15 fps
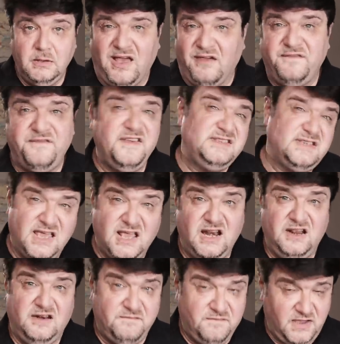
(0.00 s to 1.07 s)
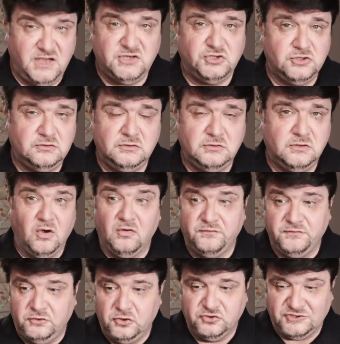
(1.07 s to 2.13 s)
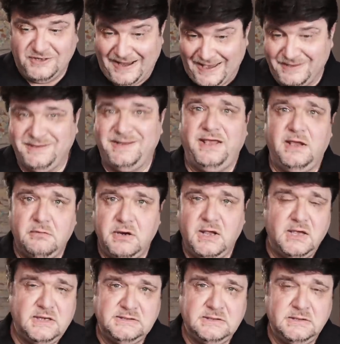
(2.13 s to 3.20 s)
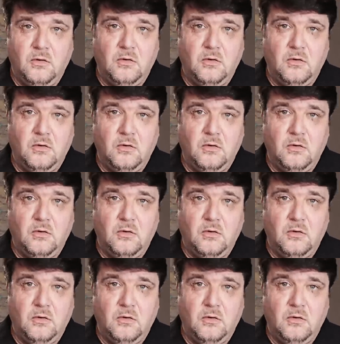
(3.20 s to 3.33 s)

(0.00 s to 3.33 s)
a physical invasion of those land areas